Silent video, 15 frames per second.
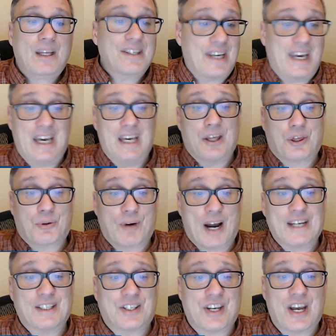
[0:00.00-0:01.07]
Keith
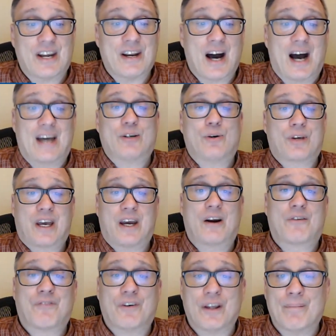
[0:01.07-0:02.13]
writes in, I don't
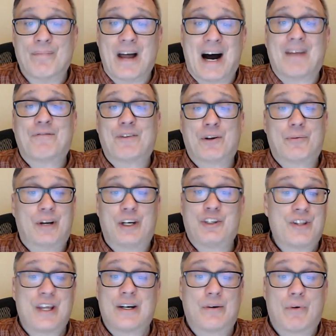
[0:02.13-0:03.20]
care for them. Not for the
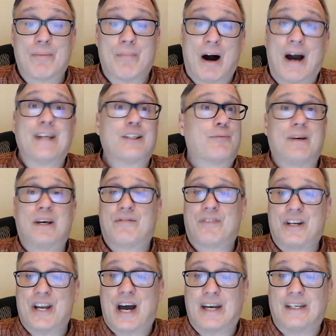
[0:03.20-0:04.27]
reason that it reminds me of
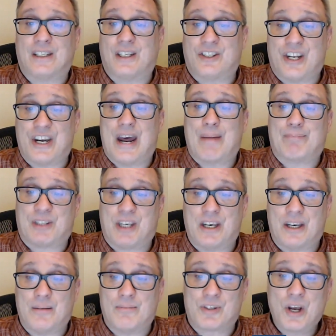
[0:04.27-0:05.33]
the 90s inept
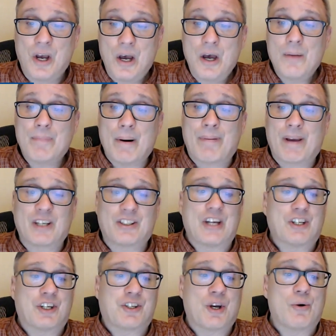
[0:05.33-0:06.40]
teams, but because I
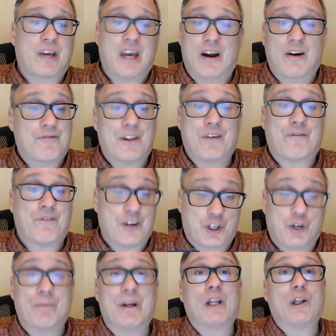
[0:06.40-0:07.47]
just don't care for the
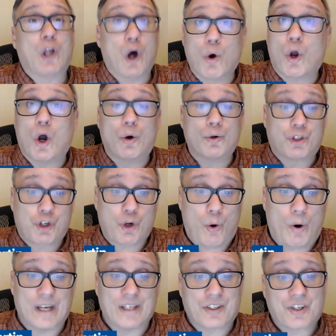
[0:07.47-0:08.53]
fisherman logo
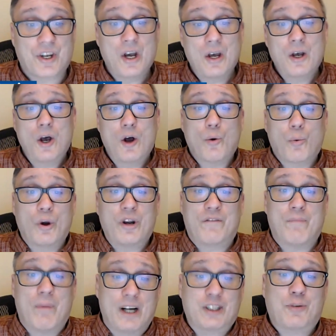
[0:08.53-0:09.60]
choice. Would
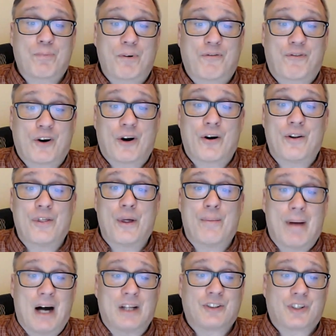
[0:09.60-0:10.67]
have much preferred the
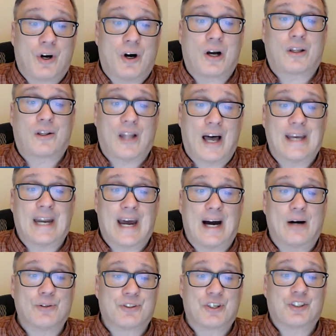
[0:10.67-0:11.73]
Montauk
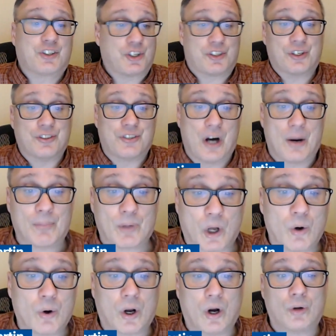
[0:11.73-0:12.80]
Lighthouse. It's just a dumb
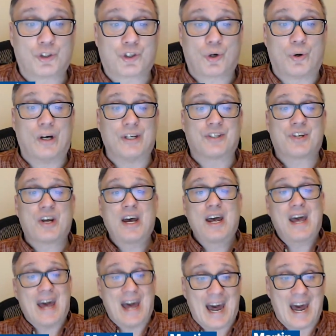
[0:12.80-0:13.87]
logo choice
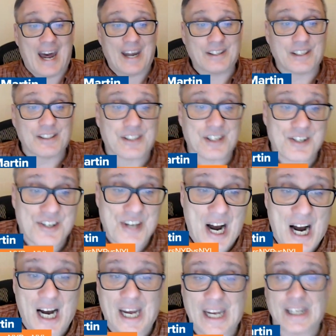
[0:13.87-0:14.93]
and
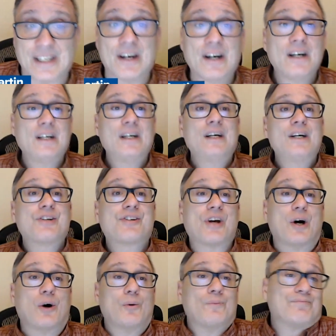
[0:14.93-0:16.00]
design.
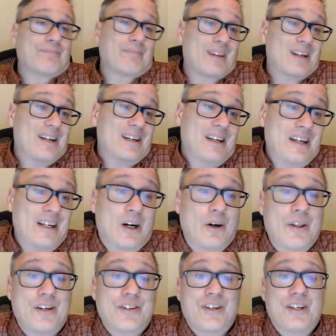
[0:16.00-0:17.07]
So, you know,
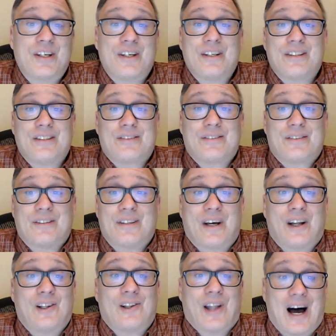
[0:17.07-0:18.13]
there's a
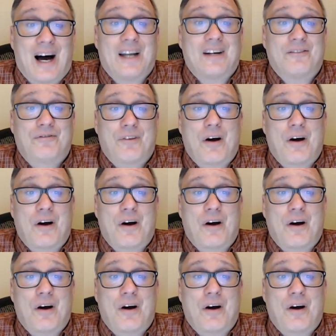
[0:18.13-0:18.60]
lot of